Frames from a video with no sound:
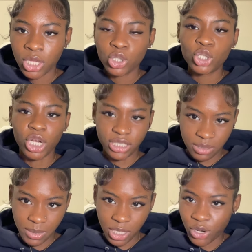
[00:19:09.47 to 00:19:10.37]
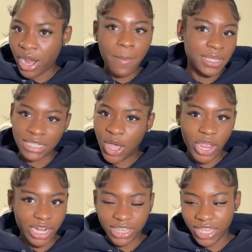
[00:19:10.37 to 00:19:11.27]
Trust me, you're not missing out on
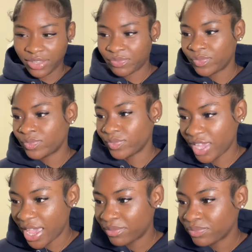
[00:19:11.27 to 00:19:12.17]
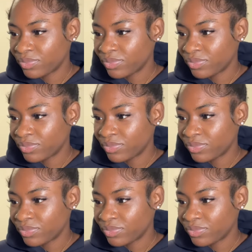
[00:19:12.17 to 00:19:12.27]
anything. Okay?